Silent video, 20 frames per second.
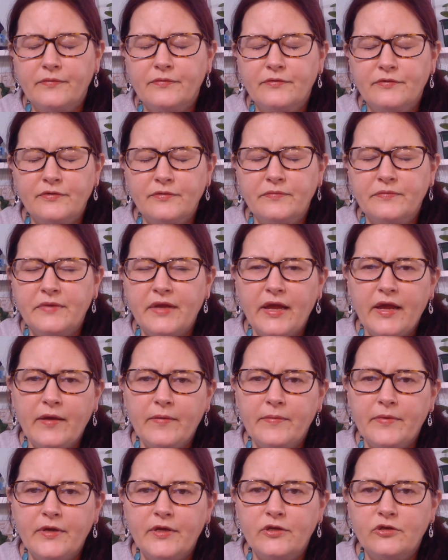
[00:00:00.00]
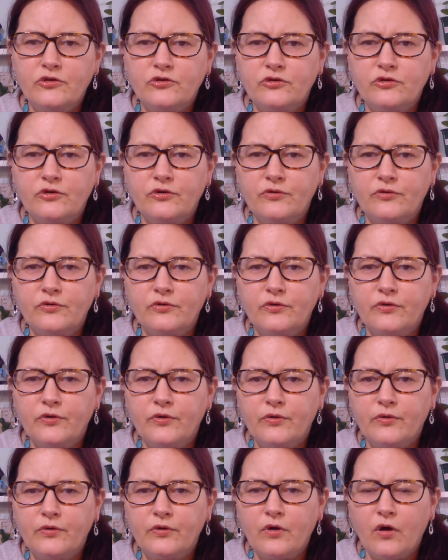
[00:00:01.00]
some damage due
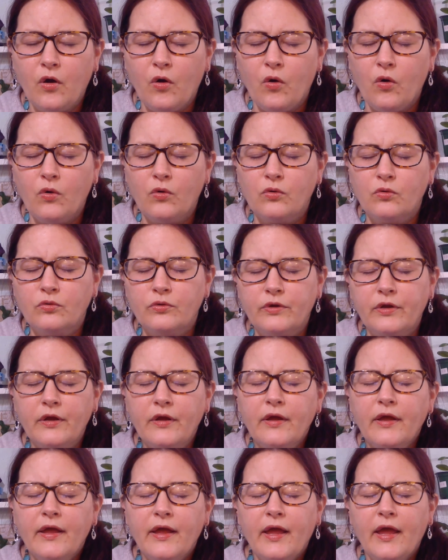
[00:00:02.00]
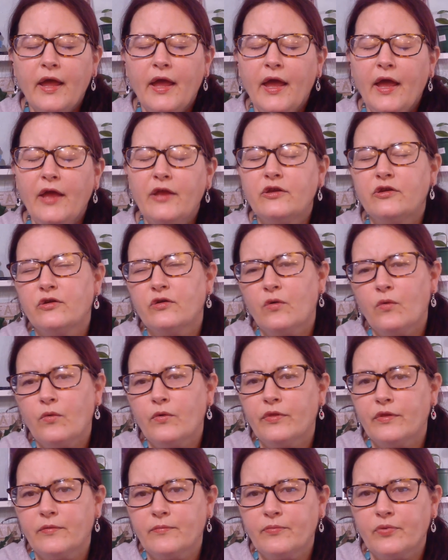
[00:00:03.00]
to cold. You don't
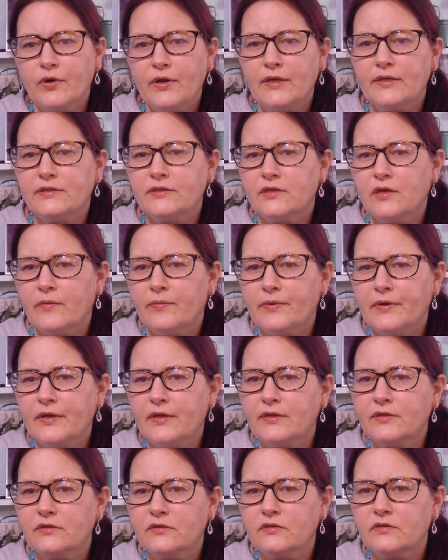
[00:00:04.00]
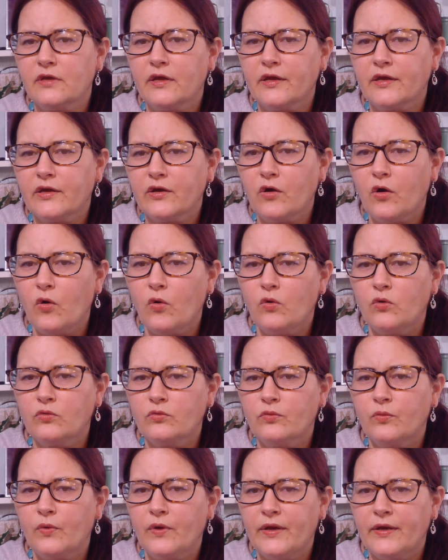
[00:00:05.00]
want them pressed up against a
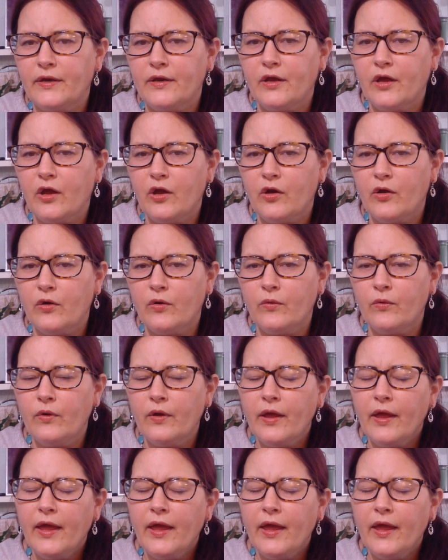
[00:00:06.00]
cold window